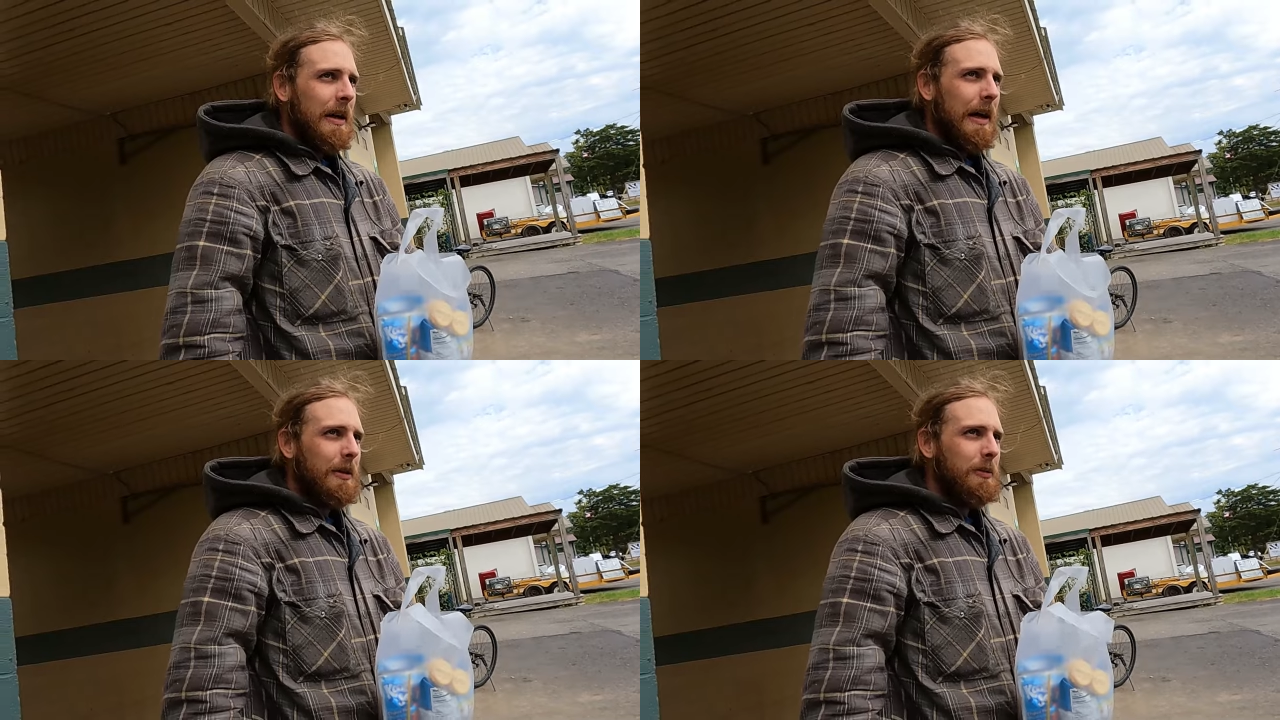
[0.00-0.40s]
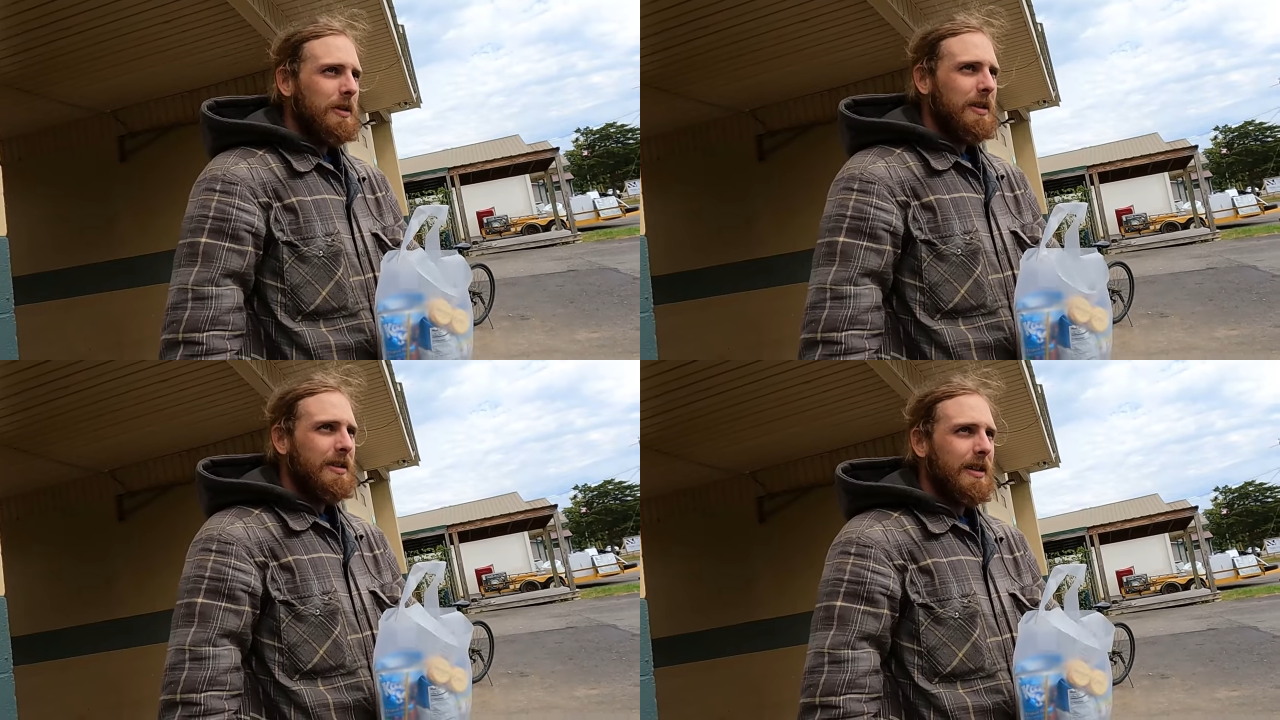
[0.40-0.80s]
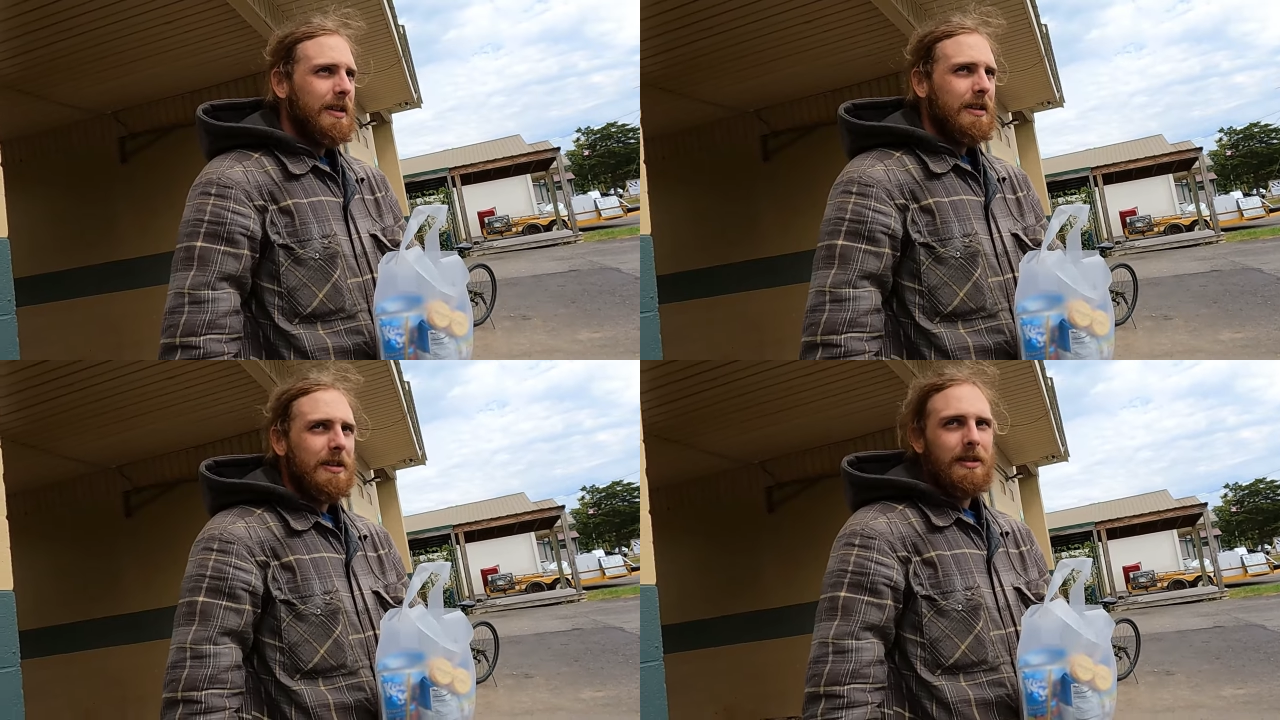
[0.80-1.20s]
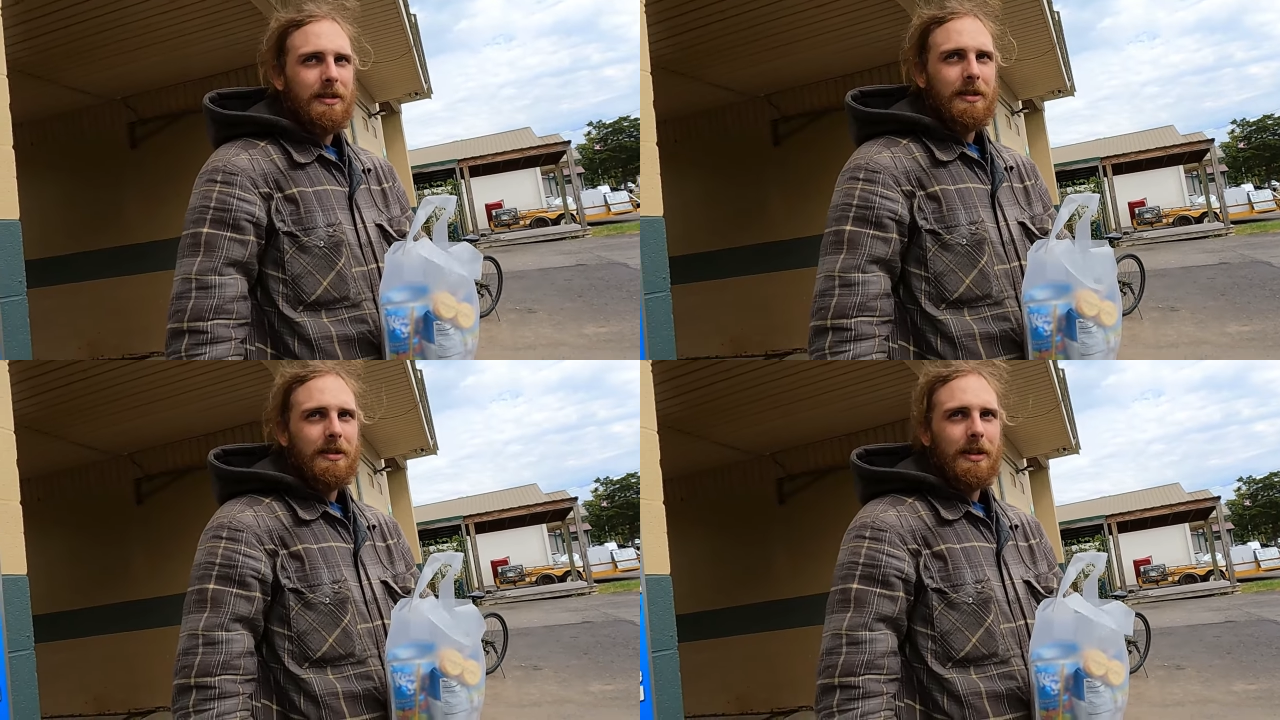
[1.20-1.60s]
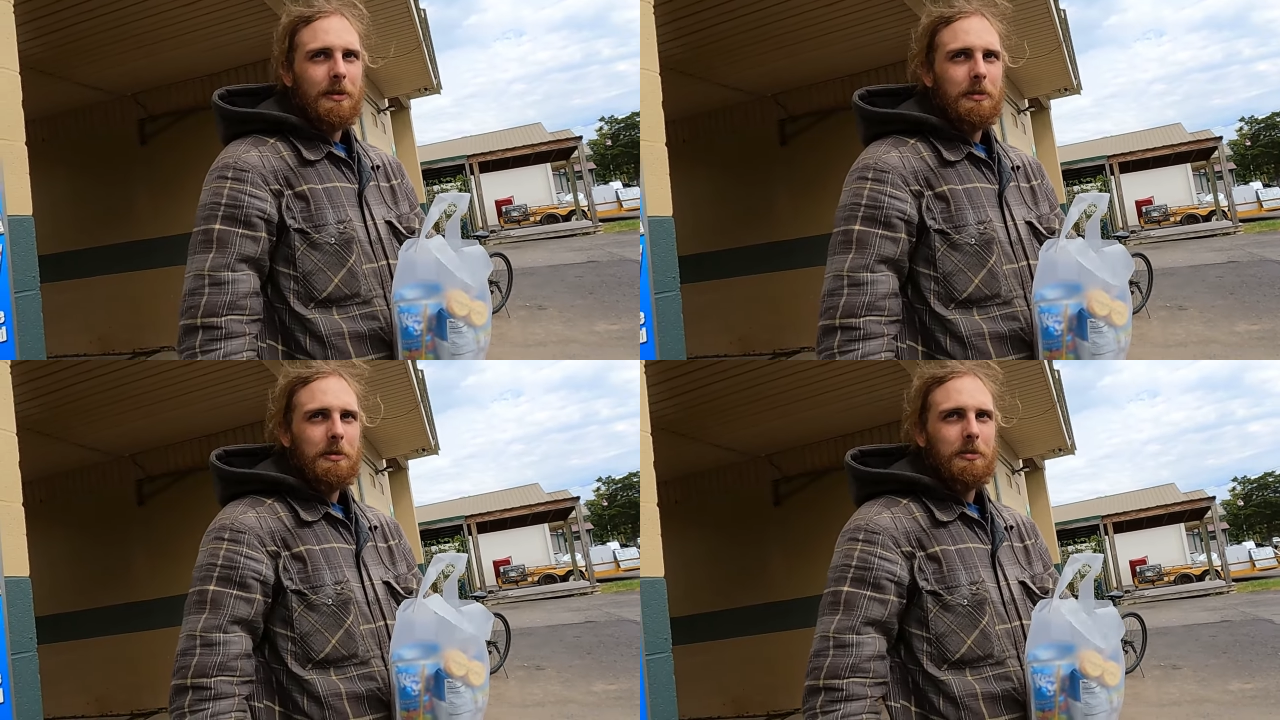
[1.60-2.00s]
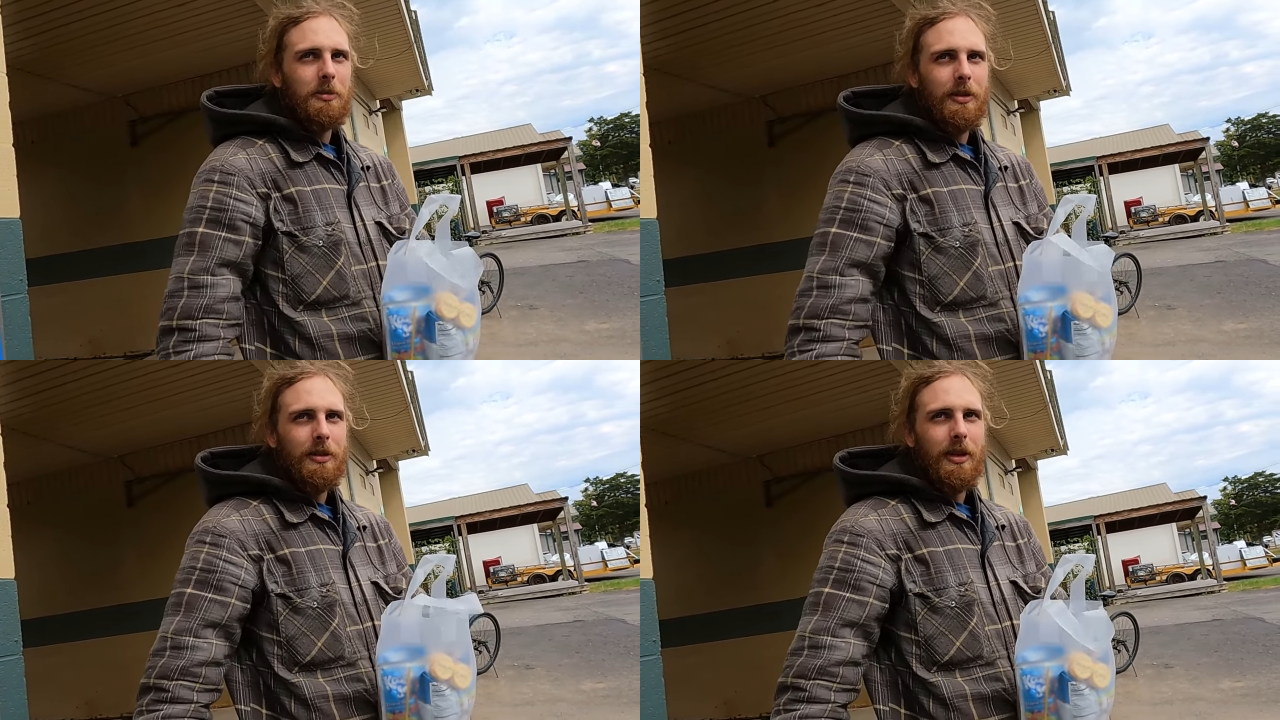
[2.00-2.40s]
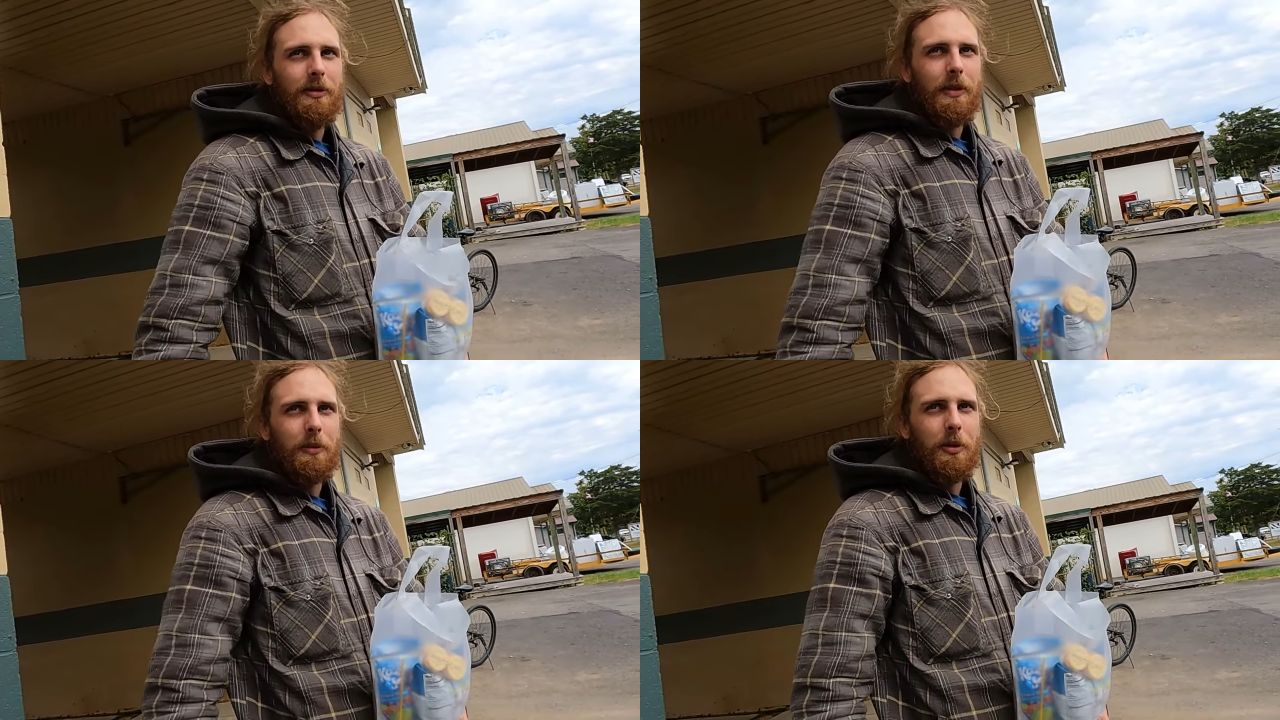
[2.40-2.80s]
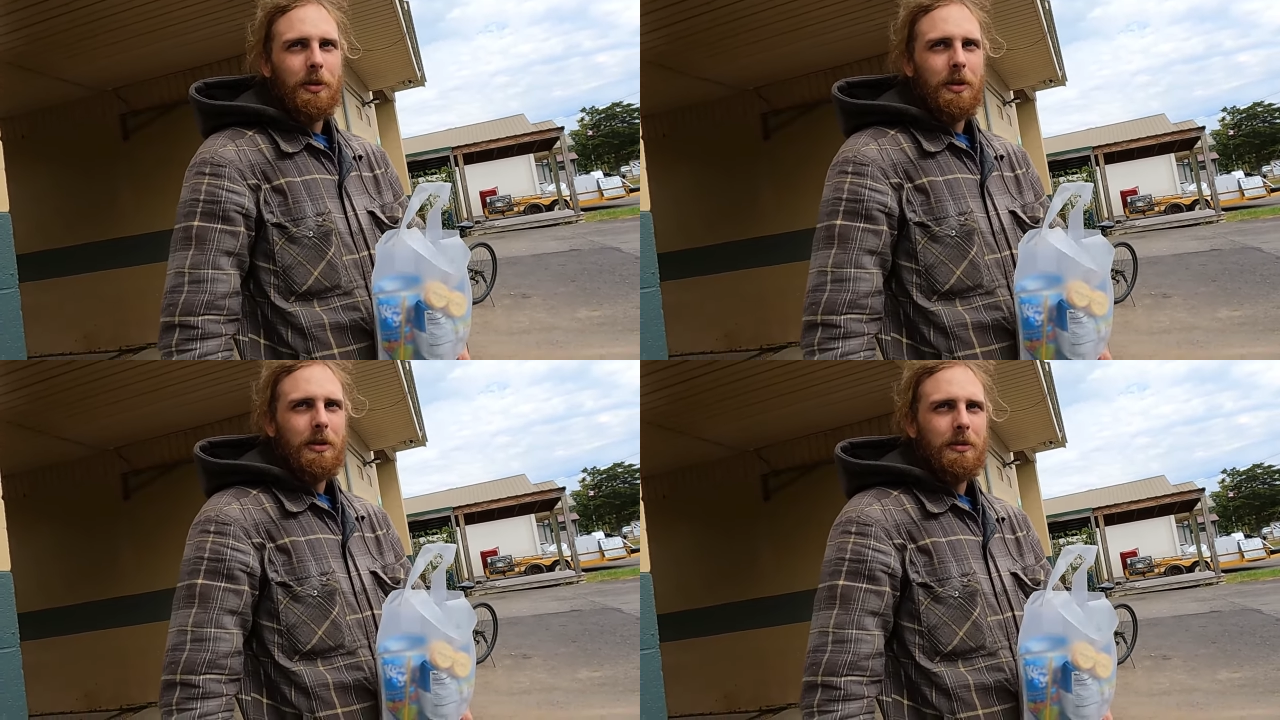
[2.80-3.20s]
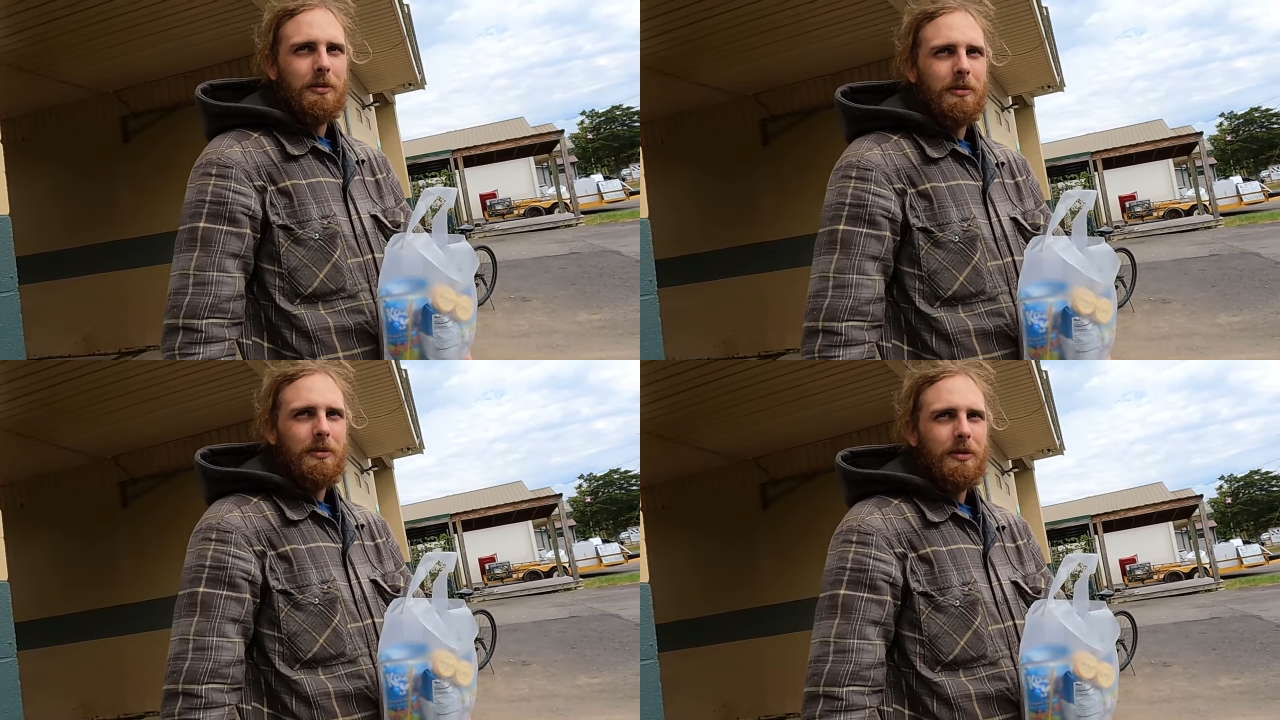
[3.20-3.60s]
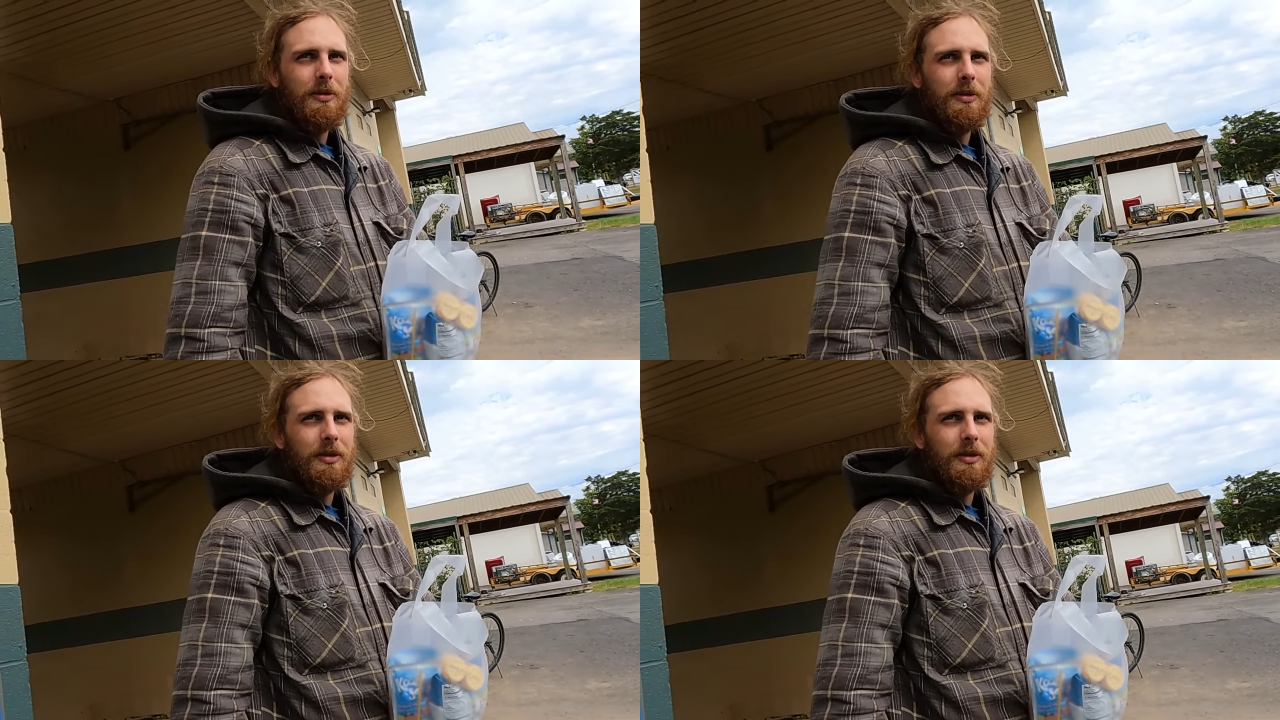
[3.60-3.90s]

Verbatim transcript: I don't want to say it because it's like people run you off everywhere you go. Right.